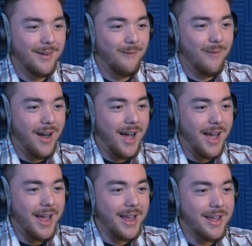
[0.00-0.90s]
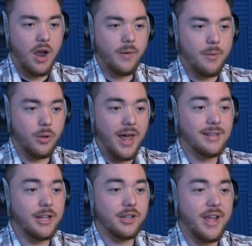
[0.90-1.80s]
Why? All right, well, I
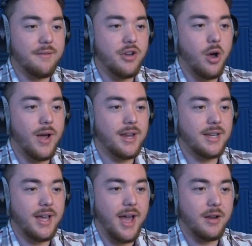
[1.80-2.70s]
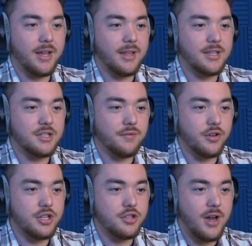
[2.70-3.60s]
literally have no idea how to get this
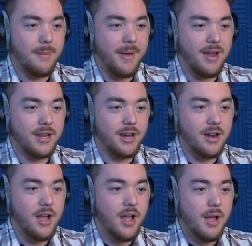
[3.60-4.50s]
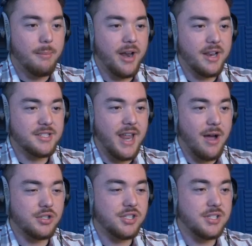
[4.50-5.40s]
freeze trap out of here, but it's
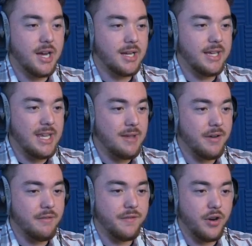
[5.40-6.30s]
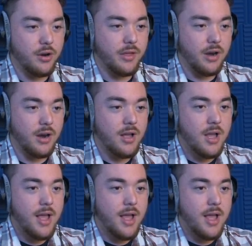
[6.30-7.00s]
now stuck even further.